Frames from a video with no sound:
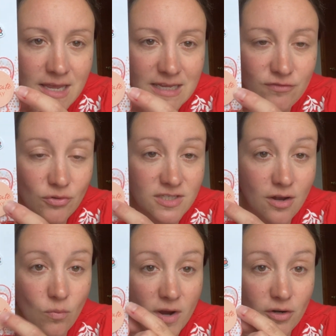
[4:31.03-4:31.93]
even though it's
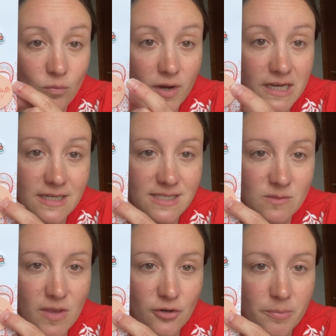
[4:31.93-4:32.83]
not white on white, it's this
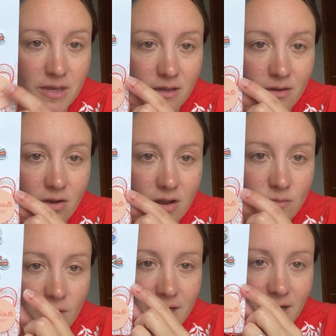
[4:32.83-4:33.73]
petal pink
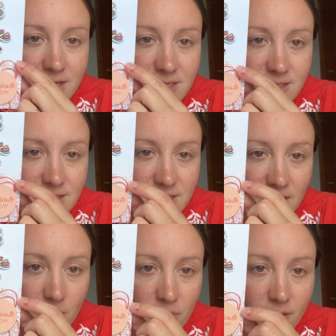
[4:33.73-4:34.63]
on white, I did
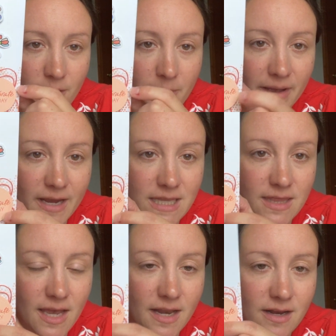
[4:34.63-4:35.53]
stamp behind
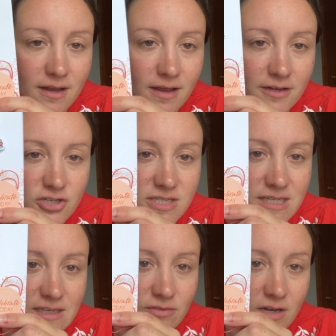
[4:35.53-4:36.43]
that just to
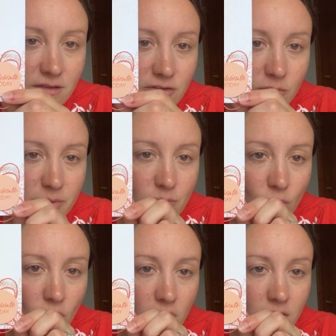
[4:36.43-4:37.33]
give it a little bit
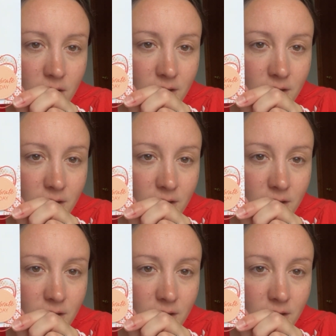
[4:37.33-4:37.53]
more